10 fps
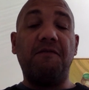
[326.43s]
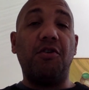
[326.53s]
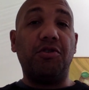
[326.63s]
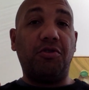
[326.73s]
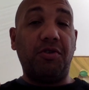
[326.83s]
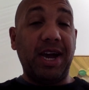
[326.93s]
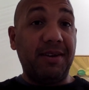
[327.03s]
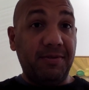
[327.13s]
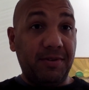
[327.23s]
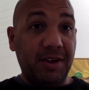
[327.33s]

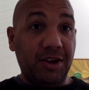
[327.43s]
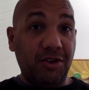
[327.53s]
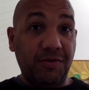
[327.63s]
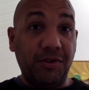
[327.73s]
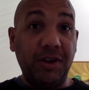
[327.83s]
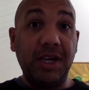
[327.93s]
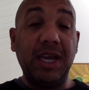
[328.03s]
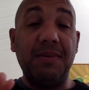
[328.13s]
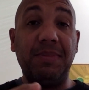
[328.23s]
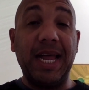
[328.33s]
photograph carefully
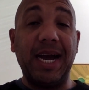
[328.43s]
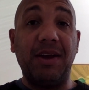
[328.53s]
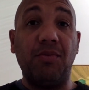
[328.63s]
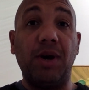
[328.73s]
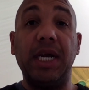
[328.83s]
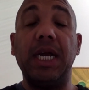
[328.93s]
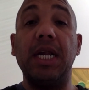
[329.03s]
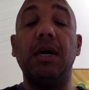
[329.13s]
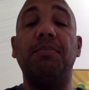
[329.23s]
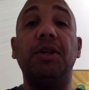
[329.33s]
in black and white, and
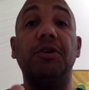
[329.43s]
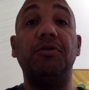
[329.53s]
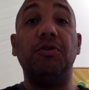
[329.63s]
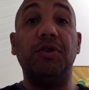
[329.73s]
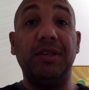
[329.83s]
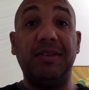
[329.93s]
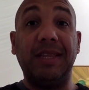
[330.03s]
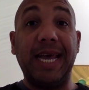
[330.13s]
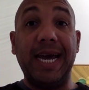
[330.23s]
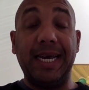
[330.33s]
upload to the
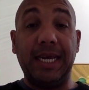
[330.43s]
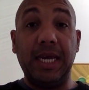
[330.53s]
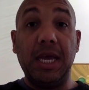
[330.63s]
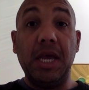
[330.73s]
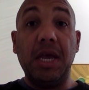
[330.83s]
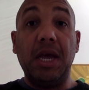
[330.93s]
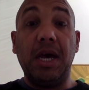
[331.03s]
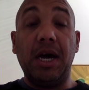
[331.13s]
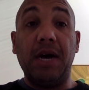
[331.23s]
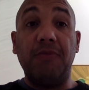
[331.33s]
Slack
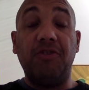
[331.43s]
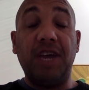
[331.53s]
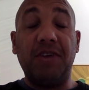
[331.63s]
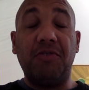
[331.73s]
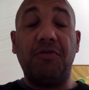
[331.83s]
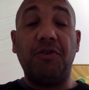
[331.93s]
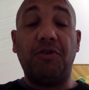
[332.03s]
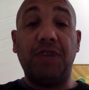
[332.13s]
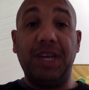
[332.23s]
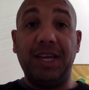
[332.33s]
channel for
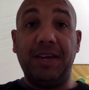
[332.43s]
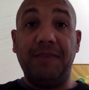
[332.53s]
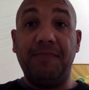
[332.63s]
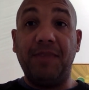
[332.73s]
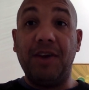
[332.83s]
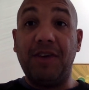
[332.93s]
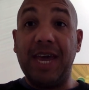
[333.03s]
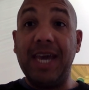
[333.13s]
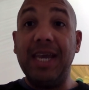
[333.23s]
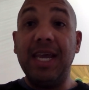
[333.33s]
critique.
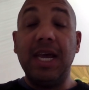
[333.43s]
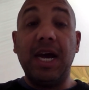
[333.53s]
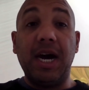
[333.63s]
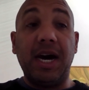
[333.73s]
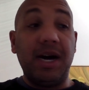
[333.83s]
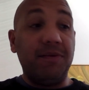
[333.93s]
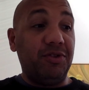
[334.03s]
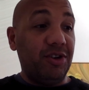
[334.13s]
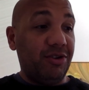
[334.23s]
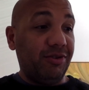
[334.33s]
Okay,
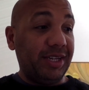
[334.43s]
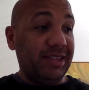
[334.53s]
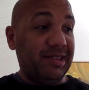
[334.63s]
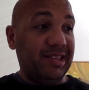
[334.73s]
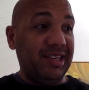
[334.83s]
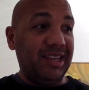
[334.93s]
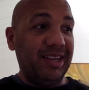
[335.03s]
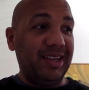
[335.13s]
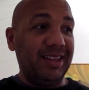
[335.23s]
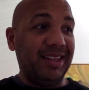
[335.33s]
so let's
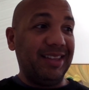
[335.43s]
see